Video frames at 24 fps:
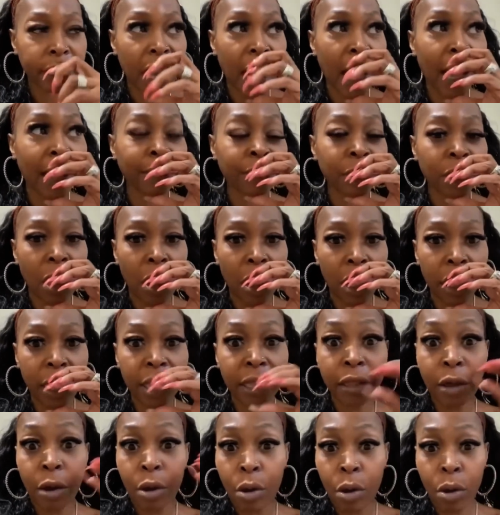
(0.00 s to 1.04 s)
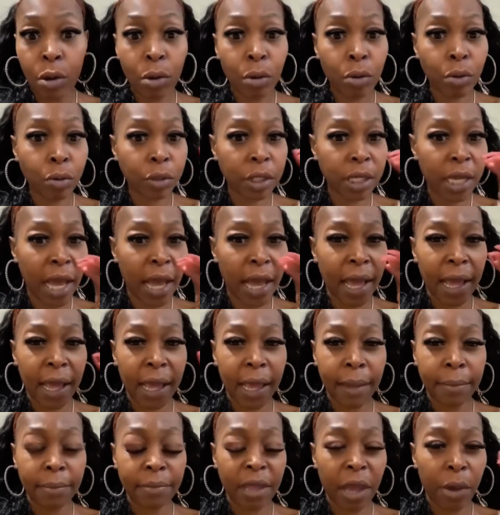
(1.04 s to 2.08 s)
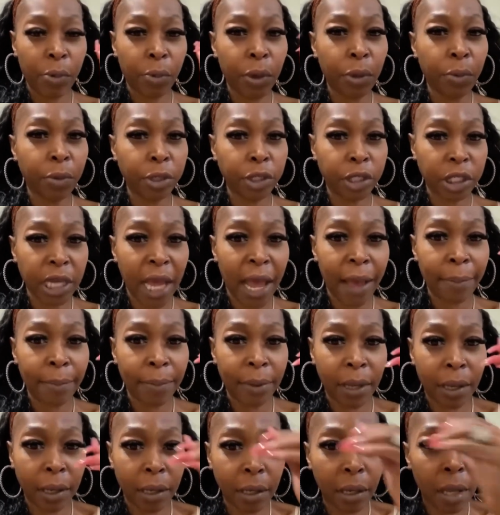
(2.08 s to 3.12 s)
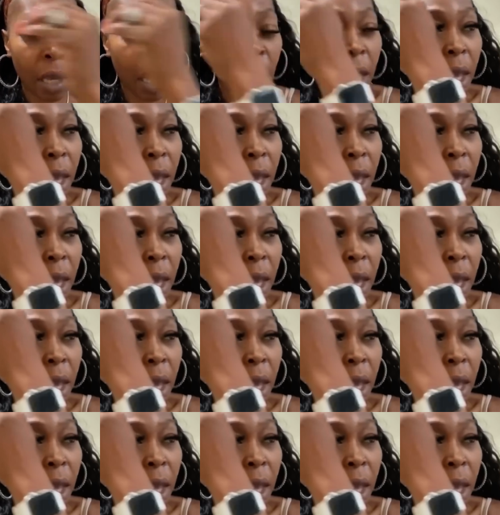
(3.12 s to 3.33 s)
I'm talking the whole time that we were shopping,